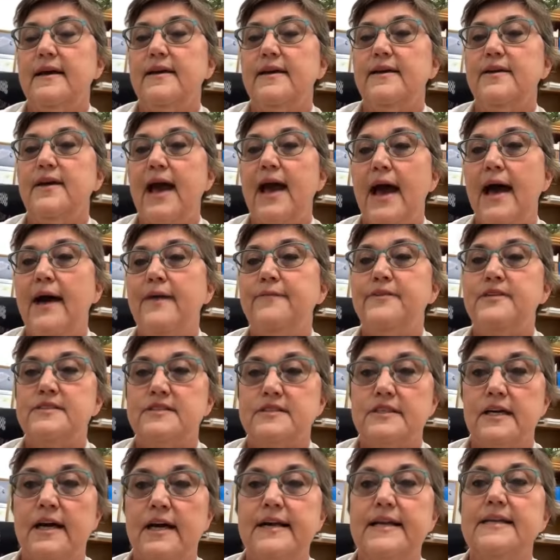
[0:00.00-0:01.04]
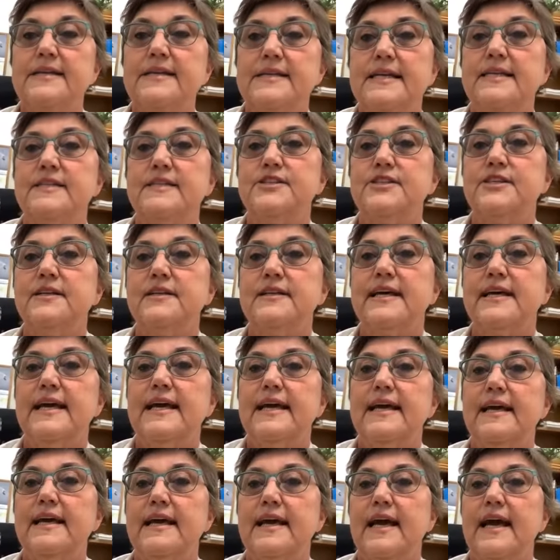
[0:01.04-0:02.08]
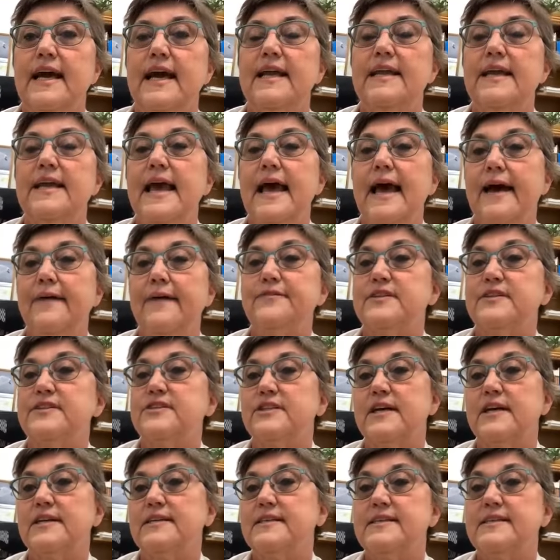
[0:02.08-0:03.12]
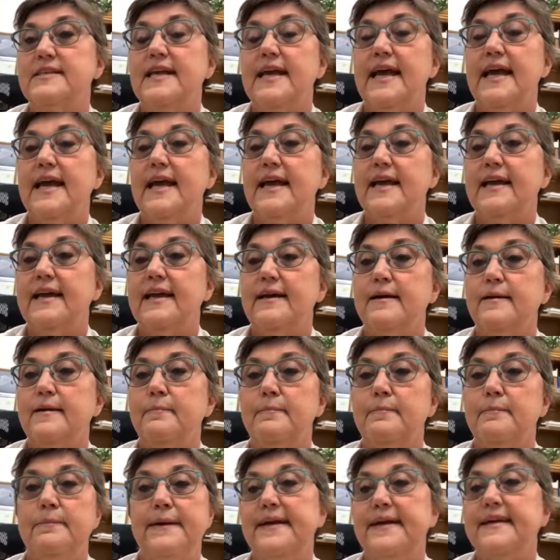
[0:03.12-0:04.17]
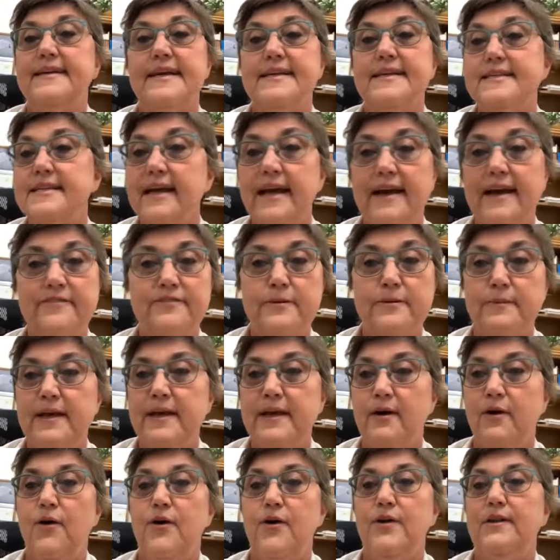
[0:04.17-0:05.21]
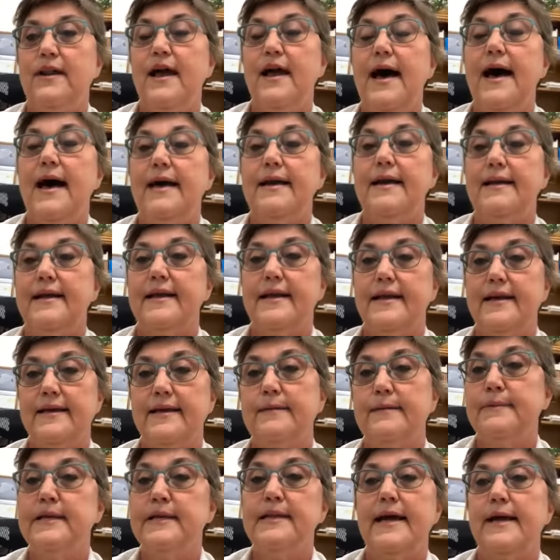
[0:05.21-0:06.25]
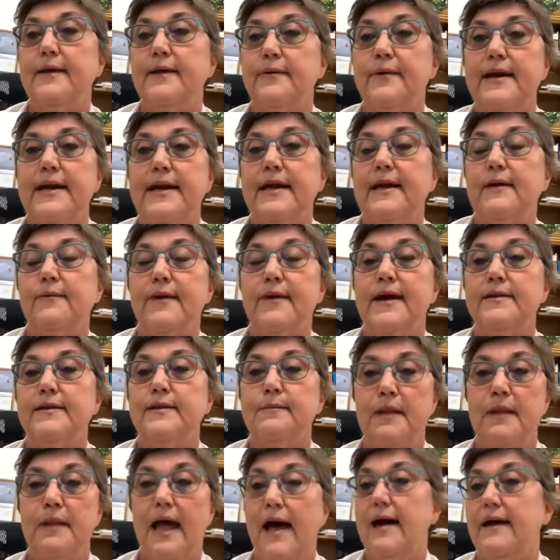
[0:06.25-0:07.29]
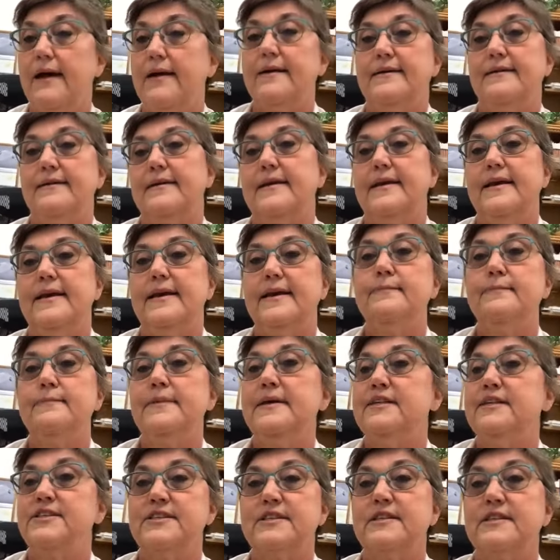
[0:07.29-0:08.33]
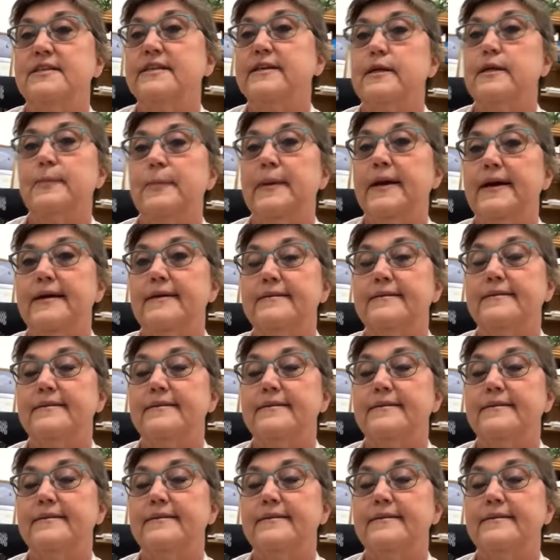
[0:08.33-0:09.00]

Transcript: You have to start intentionally and you have to start today, but it doesn't have to be a whole lot. It can be like running around the block. It can be just a little bit.